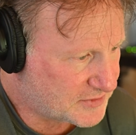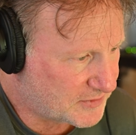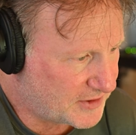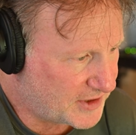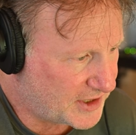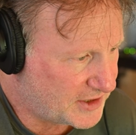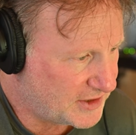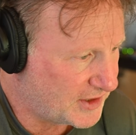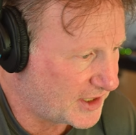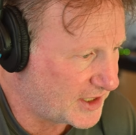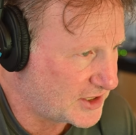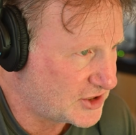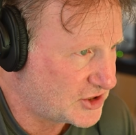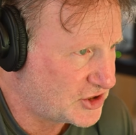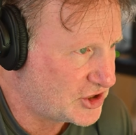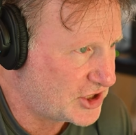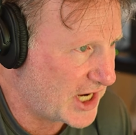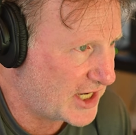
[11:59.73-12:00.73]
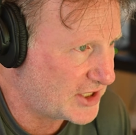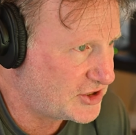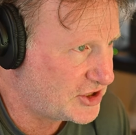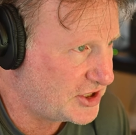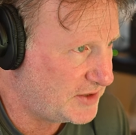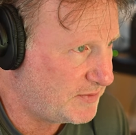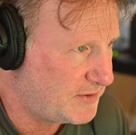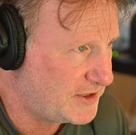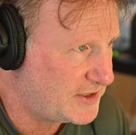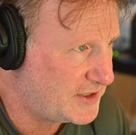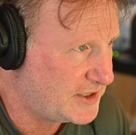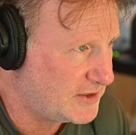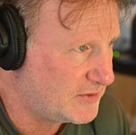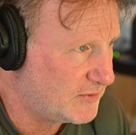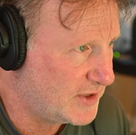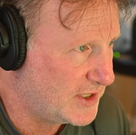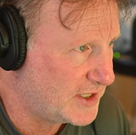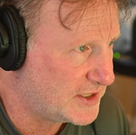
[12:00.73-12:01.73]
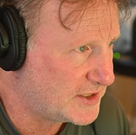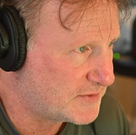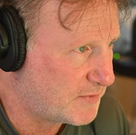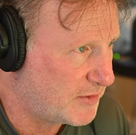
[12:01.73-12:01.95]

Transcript: we're at like ChatGPT wins.